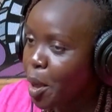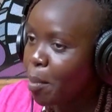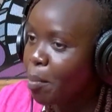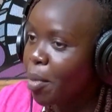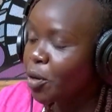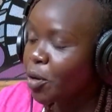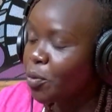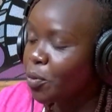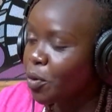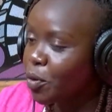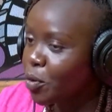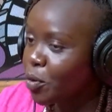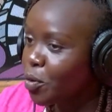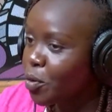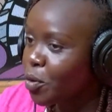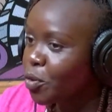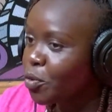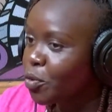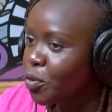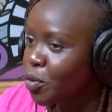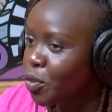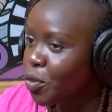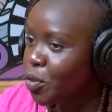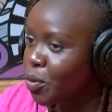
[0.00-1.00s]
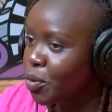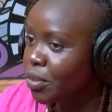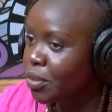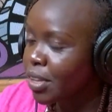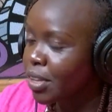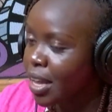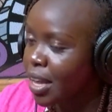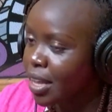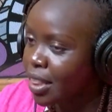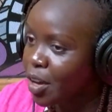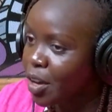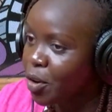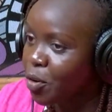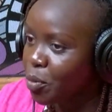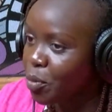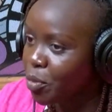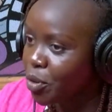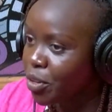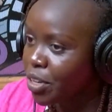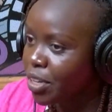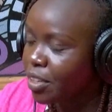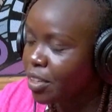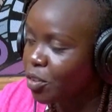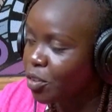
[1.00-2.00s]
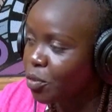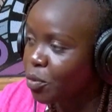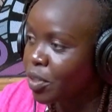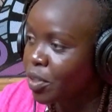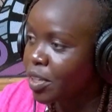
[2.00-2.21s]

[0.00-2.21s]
But when you go to those other communities,